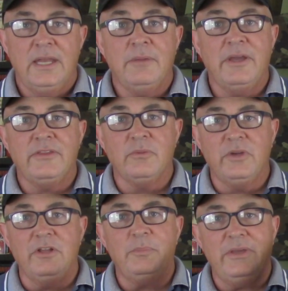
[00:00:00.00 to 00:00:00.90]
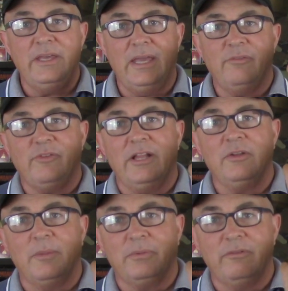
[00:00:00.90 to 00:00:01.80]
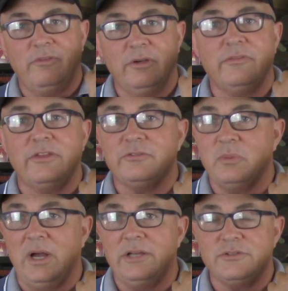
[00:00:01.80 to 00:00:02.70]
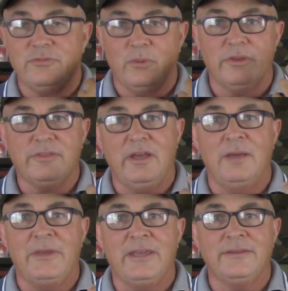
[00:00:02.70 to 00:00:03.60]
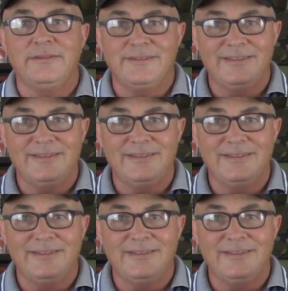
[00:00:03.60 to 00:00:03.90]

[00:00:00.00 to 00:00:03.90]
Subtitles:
Anyway, there will be a follow-up review of this watch forthcoming.